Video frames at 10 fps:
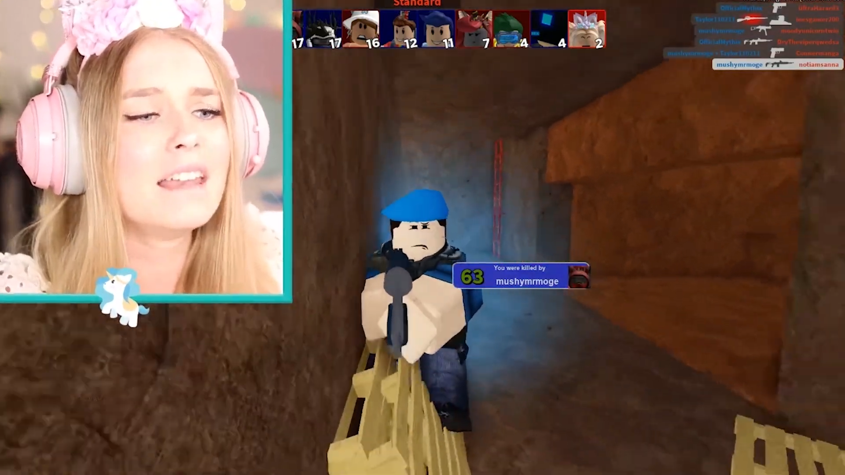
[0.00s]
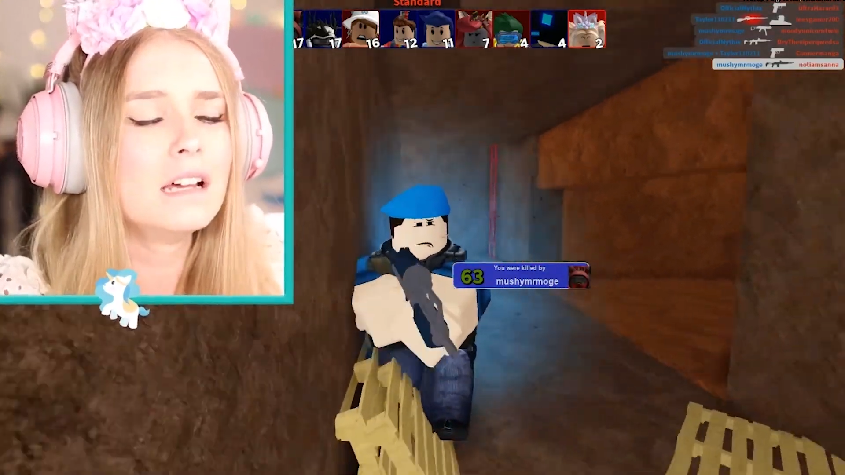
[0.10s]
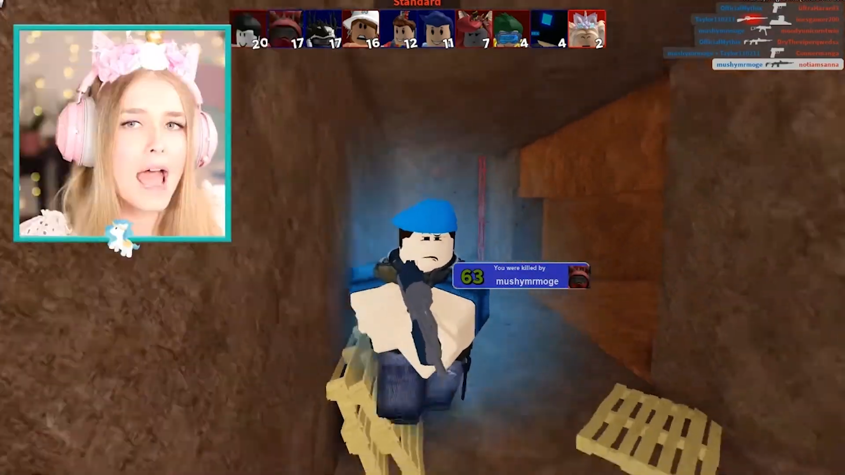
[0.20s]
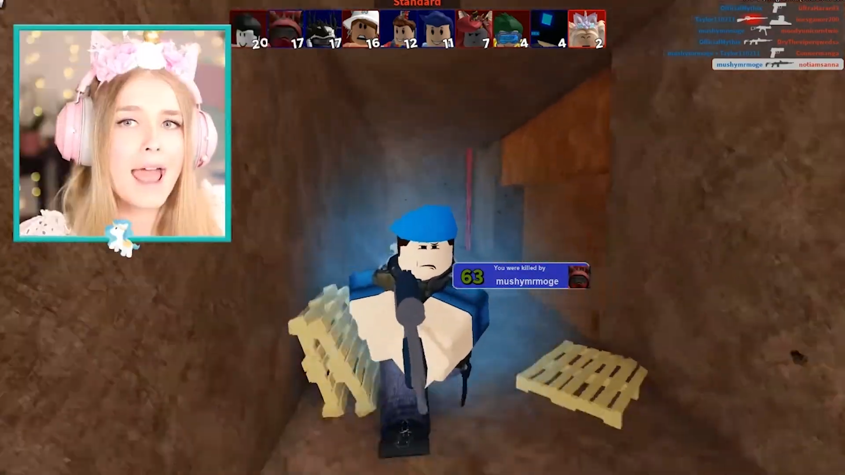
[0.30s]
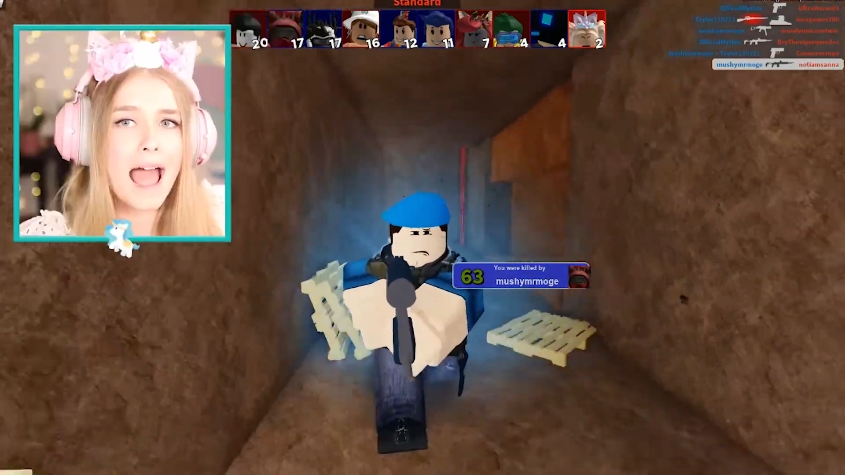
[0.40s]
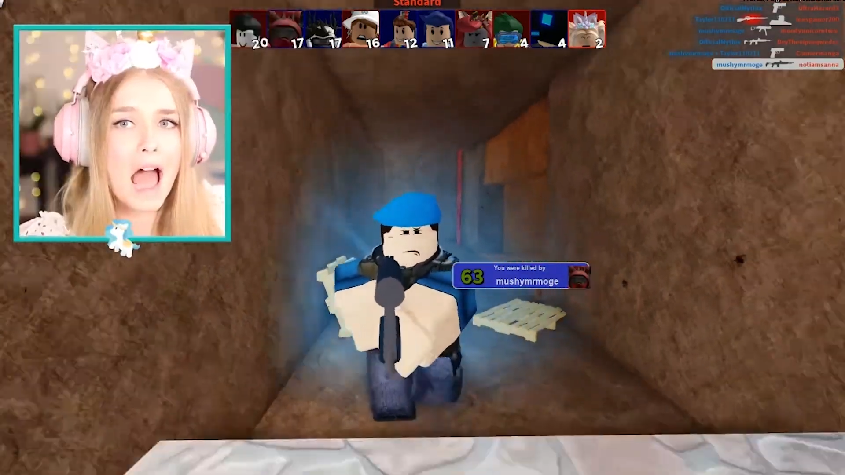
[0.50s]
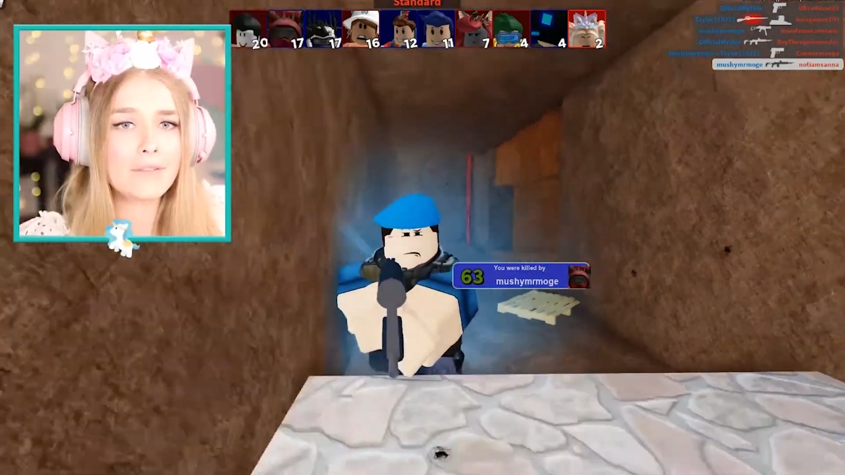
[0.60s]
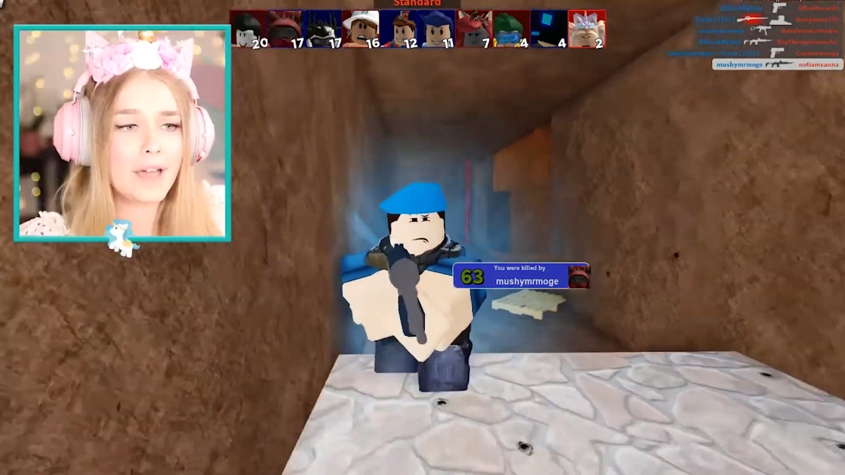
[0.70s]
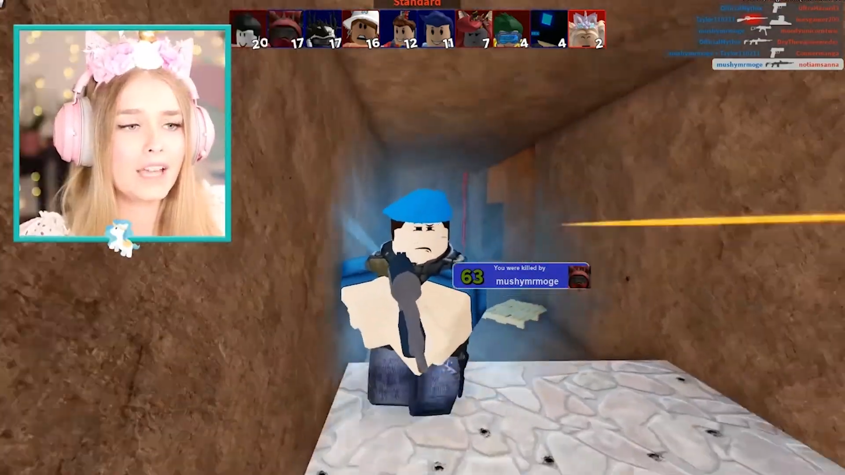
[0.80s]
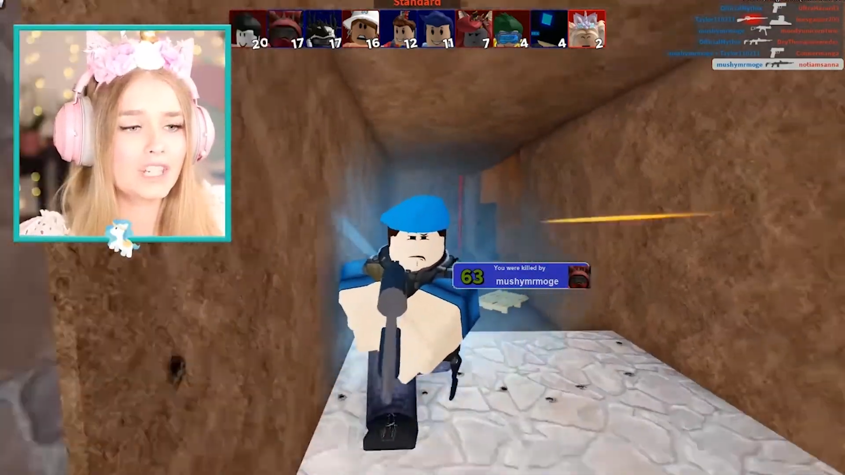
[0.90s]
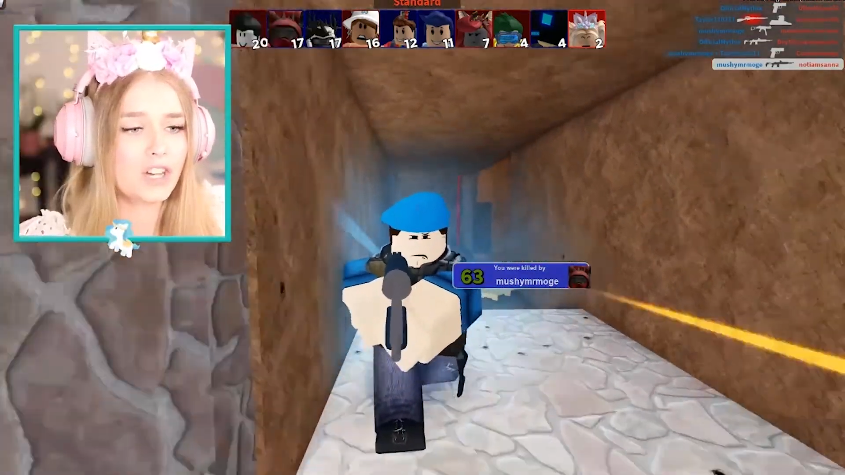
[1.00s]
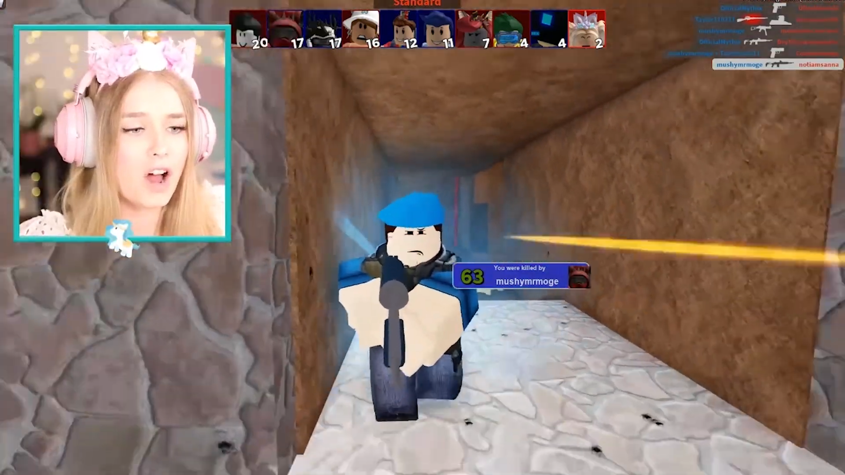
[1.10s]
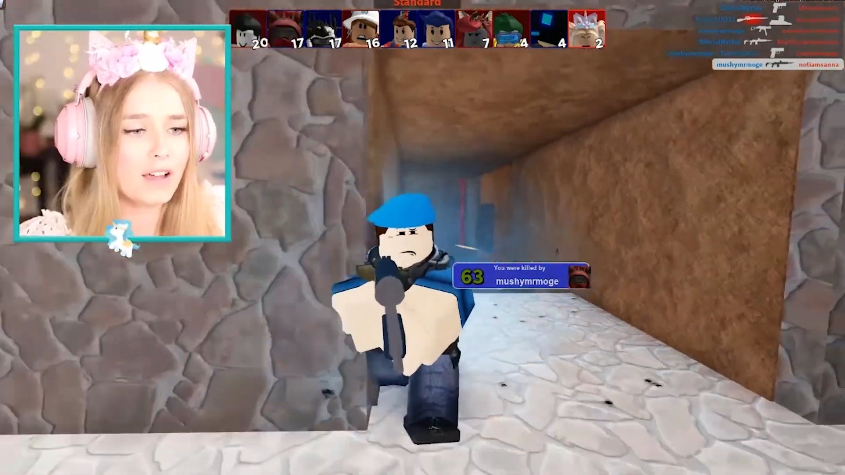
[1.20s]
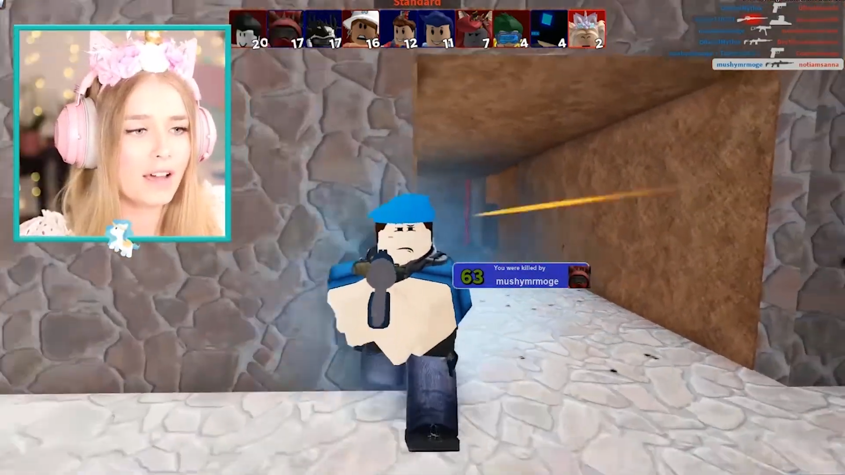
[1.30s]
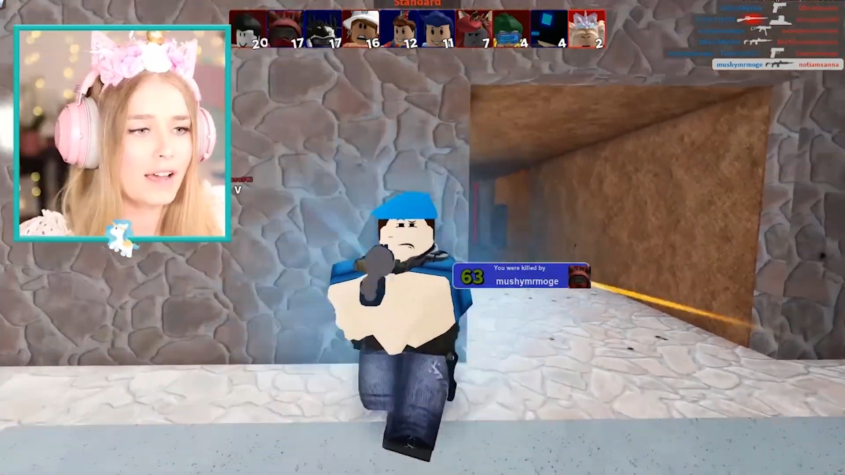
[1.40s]
the best videos on her
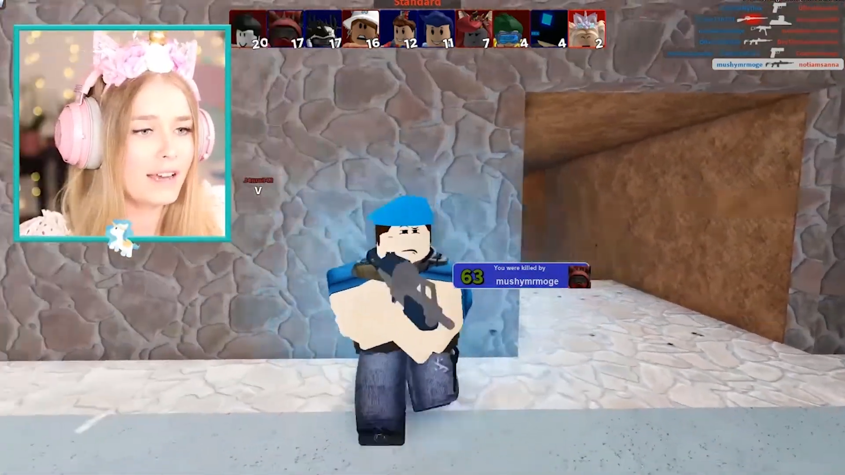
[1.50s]
channel.